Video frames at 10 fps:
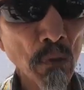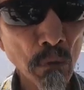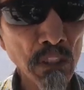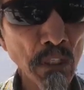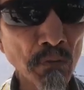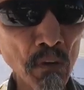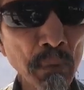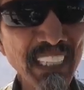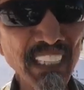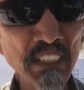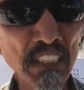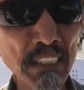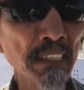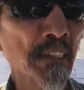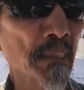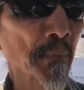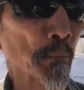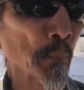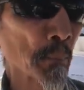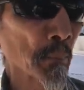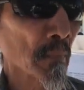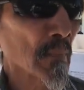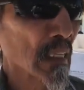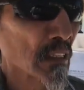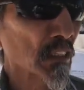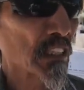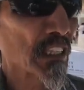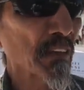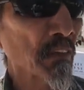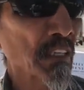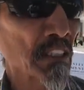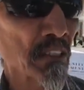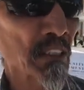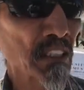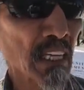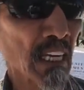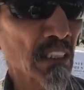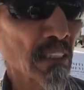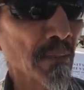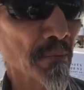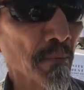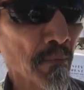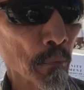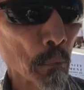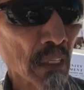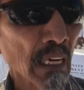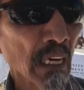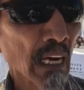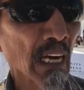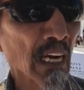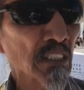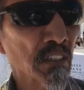was affirmed here today. The significance of this action has